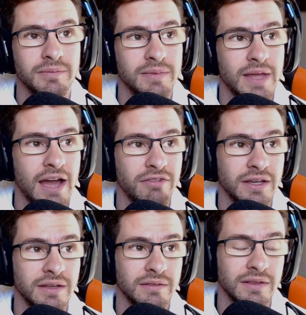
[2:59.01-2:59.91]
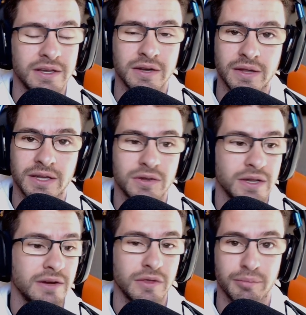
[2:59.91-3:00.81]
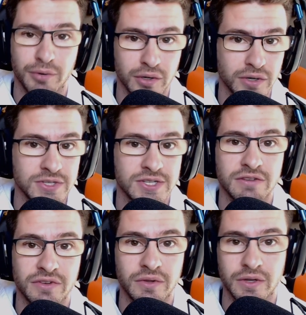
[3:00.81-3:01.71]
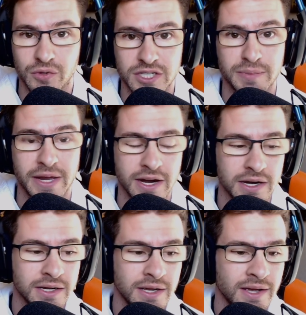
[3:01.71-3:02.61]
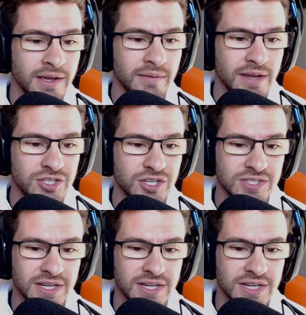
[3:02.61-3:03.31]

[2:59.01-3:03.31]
having, like you can hear the birds and you feel the crisp air. It's just a